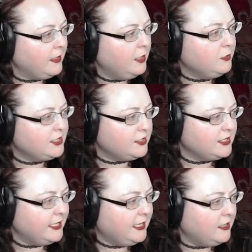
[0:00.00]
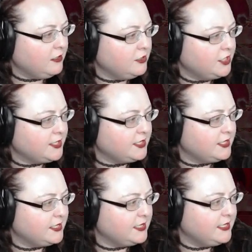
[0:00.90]
it would still slake hunger,
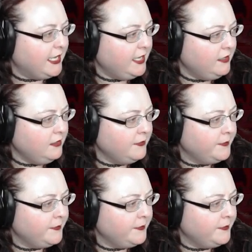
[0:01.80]
just stain?